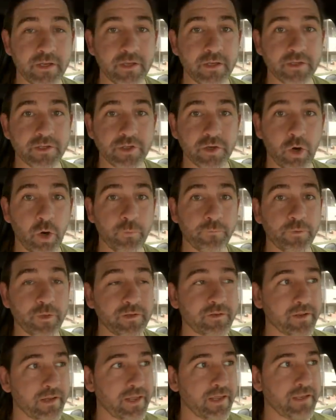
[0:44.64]
So hopefully
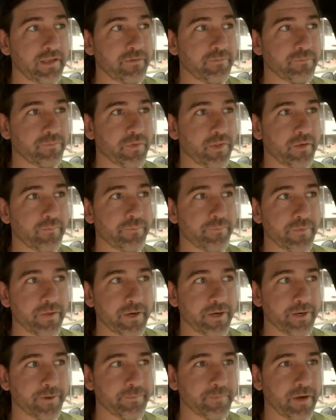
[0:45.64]
today,
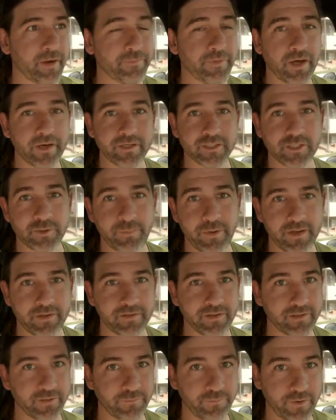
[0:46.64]
um, I'm not
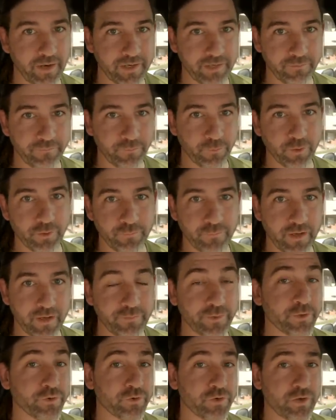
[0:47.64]
expecting to find a
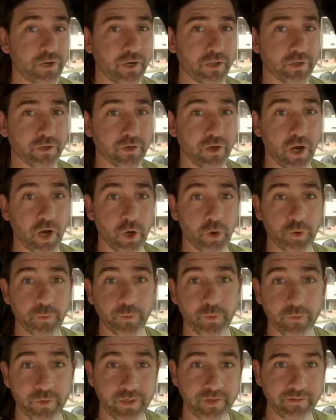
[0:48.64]
$4,500
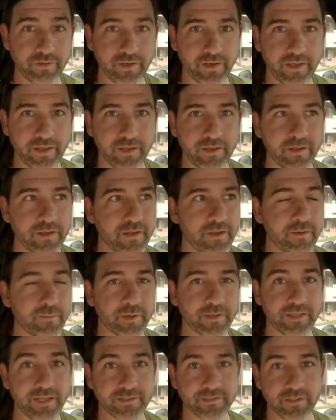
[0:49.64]
aquamarine today,
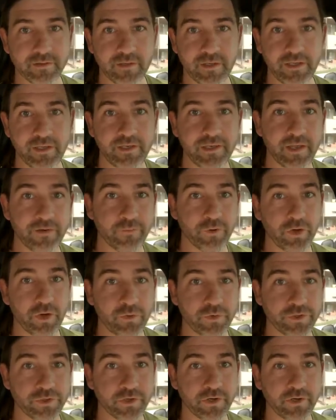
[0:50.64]
but that's the thing. You never know
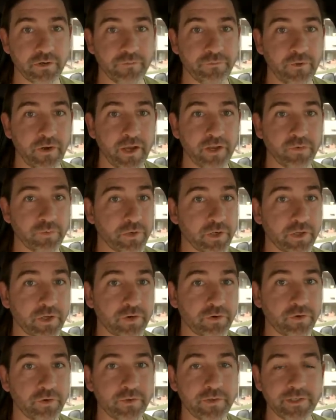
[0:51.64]
what you're going to find when you go
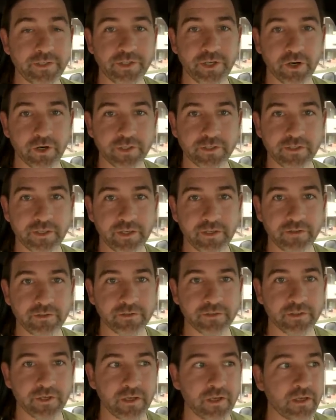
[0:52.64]
do these yard
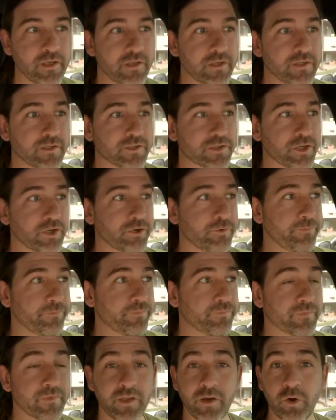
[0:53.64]
sales. So
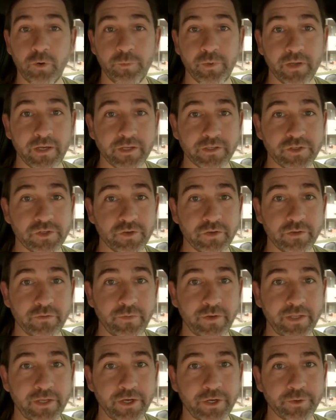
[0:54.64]
hope you guys enjoy the
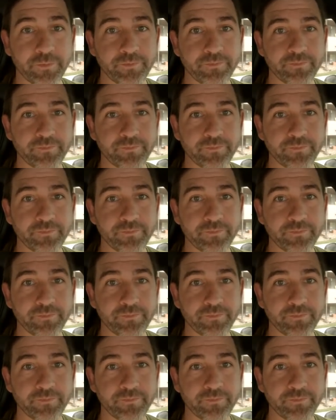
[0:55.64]
video.